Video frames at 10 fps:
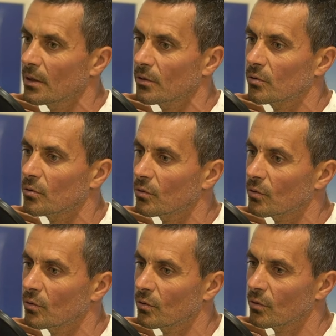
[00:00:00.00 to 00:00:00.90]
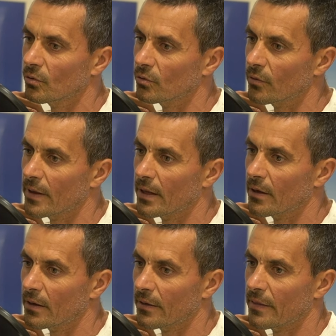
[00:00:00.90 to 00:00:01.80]
to to the
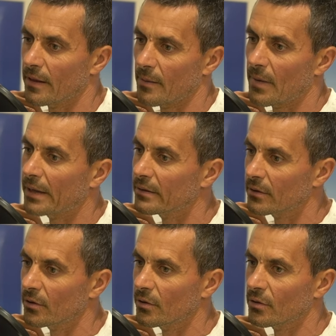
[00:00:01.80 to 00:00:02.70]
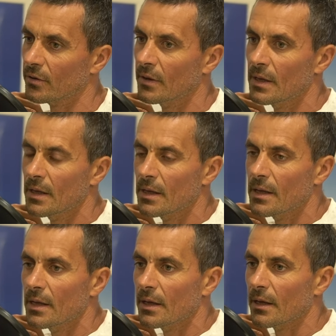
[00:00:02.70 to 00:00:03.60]
the mother earth
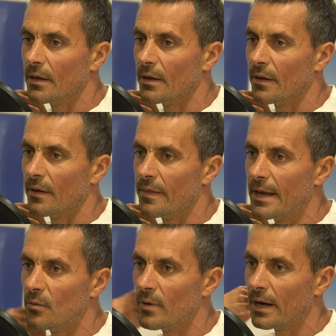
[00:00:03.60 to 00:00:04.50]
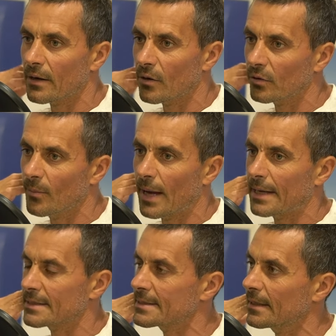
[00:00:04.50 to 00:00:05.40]
uh, then we are not
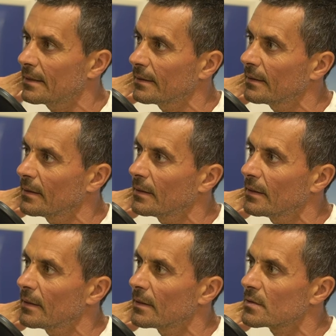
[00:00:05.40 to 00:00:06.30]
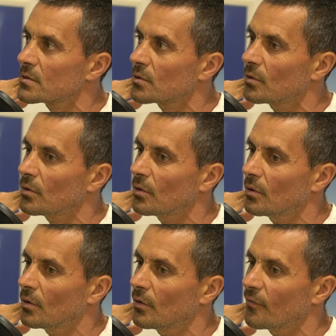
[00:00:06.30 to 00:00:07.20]
balanced.
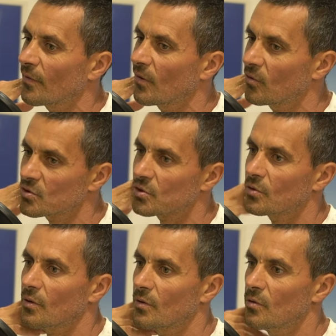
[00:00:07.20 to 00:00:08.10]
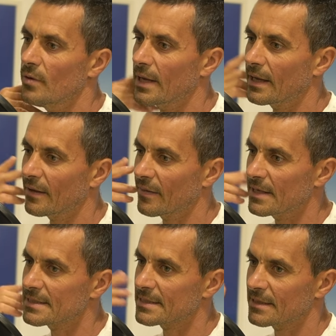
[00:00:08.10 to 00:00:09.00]
So also doing
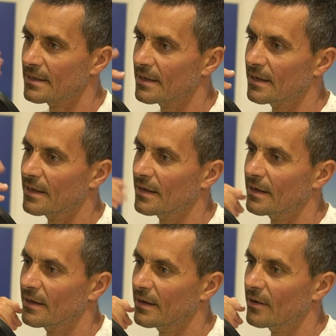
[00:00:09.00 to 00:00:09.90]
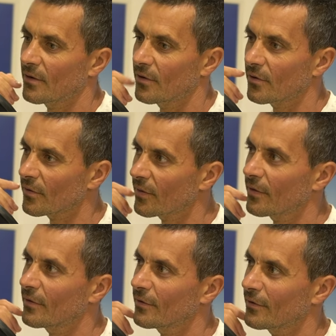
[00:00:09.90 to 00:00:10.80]
this uh, earth
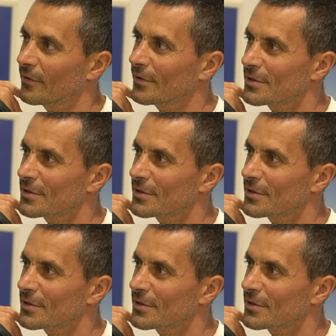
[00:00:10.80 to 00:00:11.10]
uh,